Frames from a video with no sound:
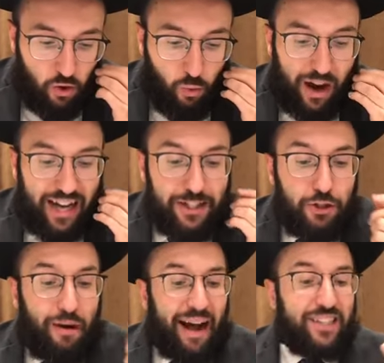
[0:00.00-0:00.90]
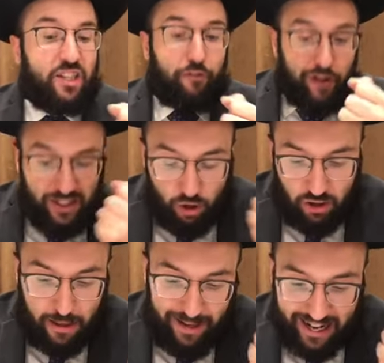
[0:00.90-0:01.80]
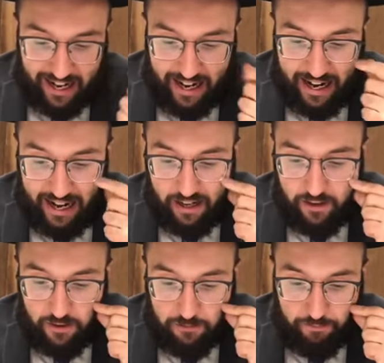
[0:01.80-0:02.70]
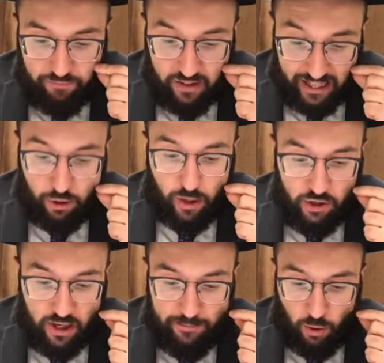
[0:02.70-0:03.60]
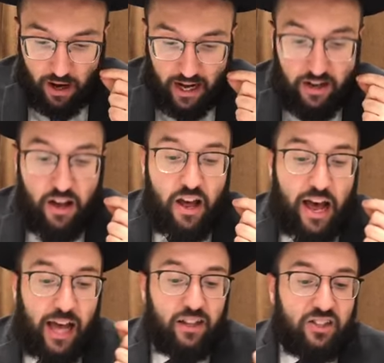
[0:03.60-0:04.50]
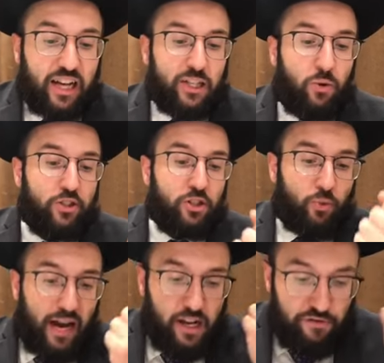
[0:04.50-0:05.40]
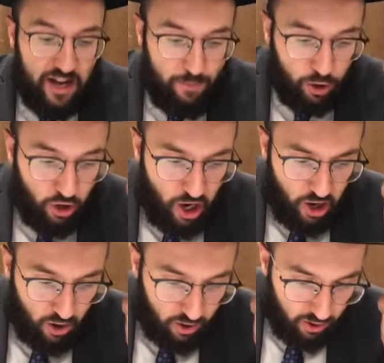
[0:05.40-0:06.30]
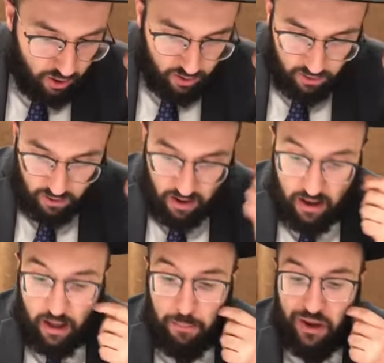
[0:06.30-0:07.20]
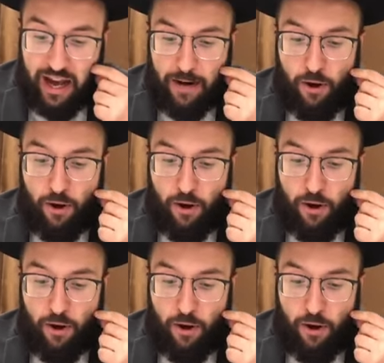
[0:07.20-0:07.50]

why did you ask v'zot ha-beracha? That's question number one. And the second question is, why lifnei moto? In the